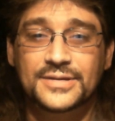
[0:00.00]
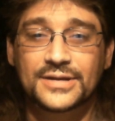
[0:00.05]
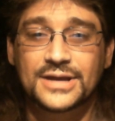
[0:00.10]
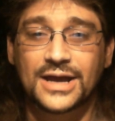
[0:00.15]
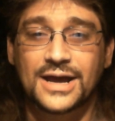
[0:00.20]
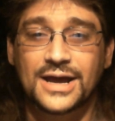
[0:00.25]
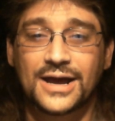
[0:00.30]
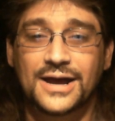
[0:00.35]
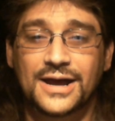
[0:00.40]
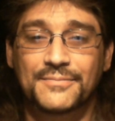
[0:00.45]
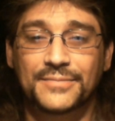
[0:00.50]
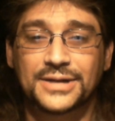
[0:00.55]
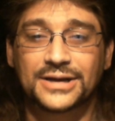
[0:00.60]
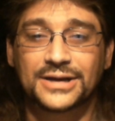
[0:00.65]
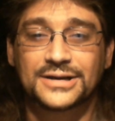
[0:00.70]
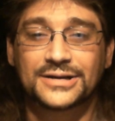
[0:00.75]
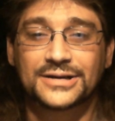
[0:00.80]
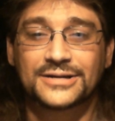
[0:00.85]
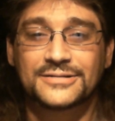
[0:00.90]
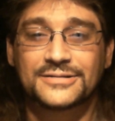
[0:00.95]
I'm
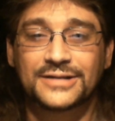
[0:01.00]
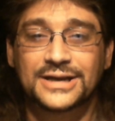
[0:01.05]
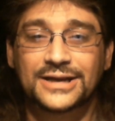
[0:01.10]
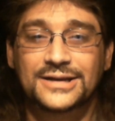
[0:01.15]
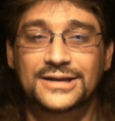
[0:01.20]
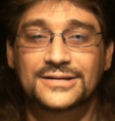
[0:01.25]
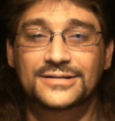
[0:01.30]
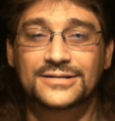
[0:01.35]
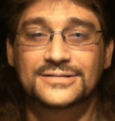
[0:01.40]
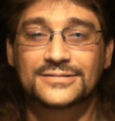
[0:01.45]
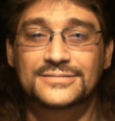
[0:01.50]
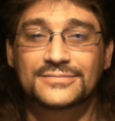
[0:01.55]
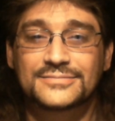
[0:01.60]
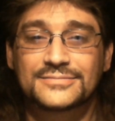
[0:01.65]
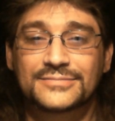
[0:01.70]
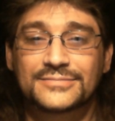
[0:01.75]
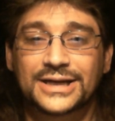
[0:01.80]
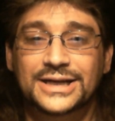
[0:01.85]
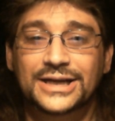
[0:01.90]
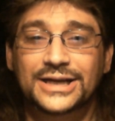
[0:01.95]
going to donate
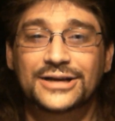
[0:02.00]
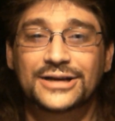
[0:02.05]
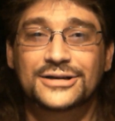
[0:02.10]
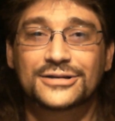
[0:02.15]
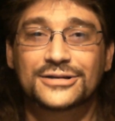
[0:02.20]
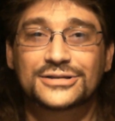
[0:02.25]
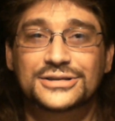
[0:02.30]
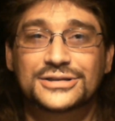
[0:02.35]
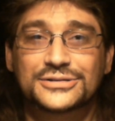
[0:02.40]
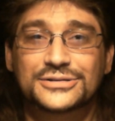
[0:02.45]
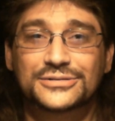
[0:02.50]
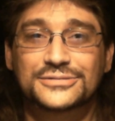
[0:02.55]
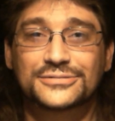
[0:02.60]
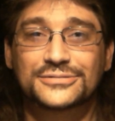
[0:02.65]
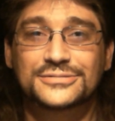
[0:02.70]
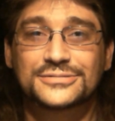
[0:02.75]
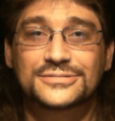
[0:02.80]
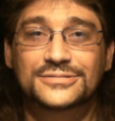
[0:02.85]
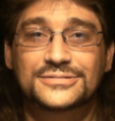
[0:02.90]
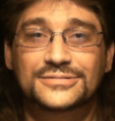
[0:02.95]
my hair to
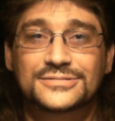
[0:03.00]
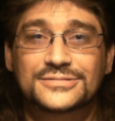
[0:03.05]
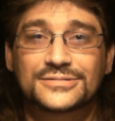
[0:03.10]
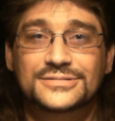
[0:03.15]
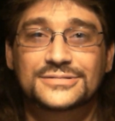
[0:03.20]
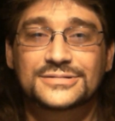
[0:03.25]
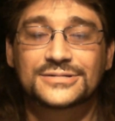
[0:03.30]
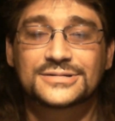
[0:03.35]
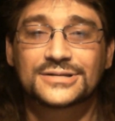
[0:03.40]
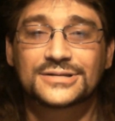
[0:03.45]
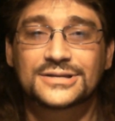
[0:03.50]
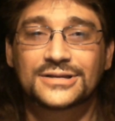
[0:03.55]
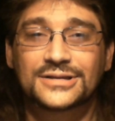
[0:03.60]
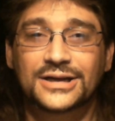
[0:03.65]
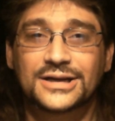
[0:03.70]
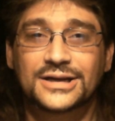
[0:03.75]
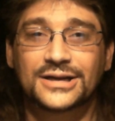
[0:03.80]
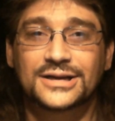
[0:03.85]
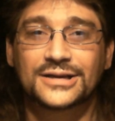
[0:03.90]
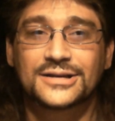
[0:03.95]

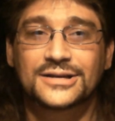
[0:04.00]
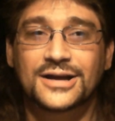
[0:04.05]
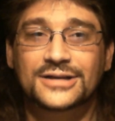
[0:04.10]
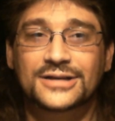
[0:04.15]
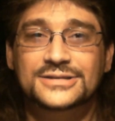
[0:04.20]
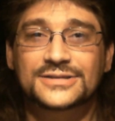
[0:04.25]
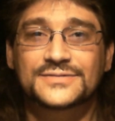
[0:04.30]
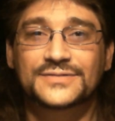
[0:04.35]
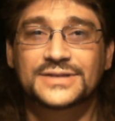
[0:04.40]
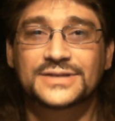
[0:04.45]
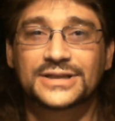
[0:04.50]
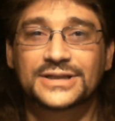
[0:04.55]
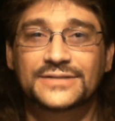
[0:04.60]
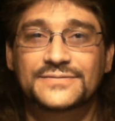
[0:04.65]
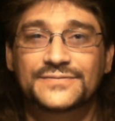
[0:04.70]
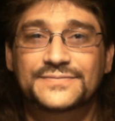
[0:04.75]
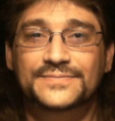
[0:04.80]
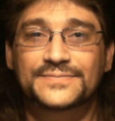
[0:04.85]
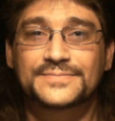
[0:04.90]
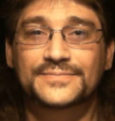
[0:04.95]
uh, Locks of
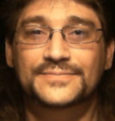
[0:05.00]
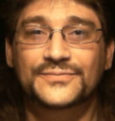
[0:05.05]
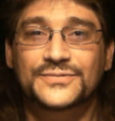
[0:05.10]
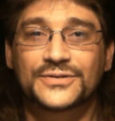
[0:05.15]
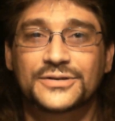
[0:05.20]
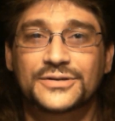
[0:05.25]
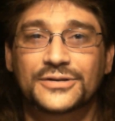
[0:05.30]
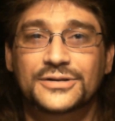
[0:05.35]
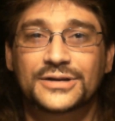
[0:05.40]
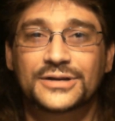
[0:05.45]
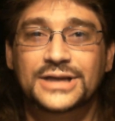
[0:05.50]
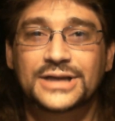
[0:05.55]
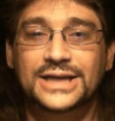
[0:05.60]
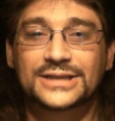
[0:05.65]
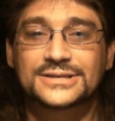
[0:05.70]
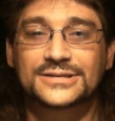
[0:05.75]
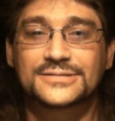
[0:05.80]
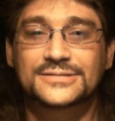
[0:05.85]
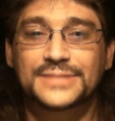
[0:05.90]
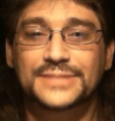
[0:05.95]
Love for
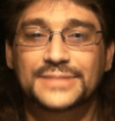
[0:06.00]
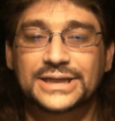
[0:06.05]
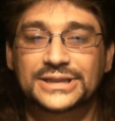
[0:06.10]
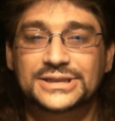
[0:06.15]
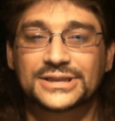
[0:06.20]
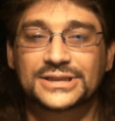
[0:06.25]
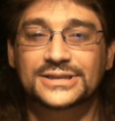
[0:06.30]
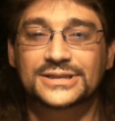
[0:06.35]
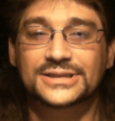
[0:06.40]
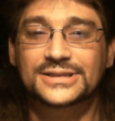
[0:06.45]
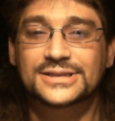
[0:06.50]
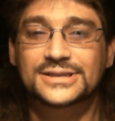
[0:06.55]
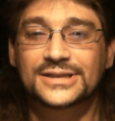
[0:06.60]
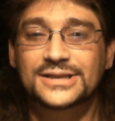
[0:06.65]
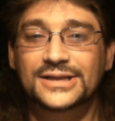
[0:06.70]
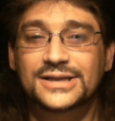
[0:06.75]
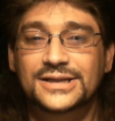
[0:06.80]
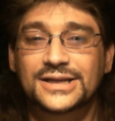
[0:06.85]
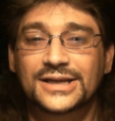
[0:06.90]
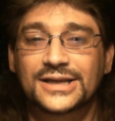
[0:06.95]
cancer patients.
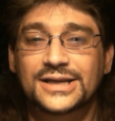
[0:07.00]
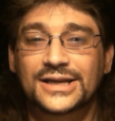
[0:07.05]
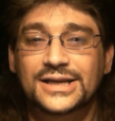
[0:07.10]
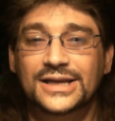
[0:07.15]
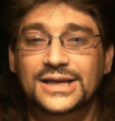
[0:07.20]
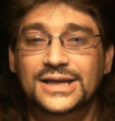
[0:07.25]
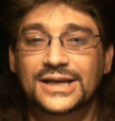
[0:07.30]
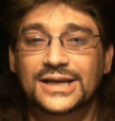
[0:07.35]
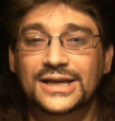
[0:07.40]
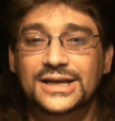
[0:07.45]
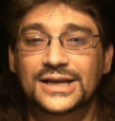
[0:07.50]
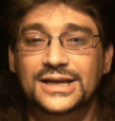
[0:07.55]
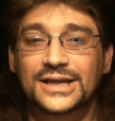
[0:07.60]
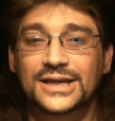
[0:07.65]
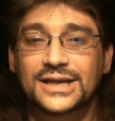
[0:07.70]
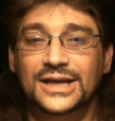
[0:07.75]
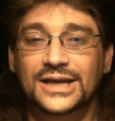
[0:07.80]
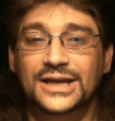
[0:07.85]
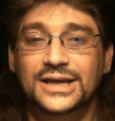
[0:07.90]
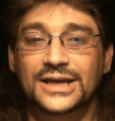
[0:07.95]

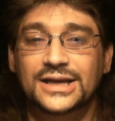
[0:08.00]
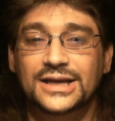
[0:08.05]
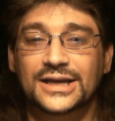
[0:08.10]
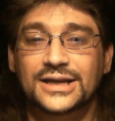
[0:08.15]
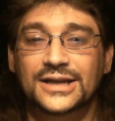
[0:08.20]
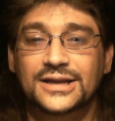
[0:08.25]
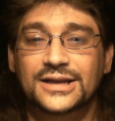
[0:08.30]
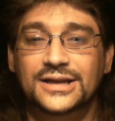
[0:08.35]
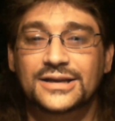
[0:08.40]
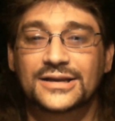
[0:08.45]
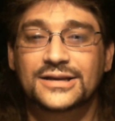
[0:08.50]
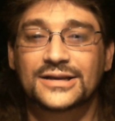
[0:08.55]
And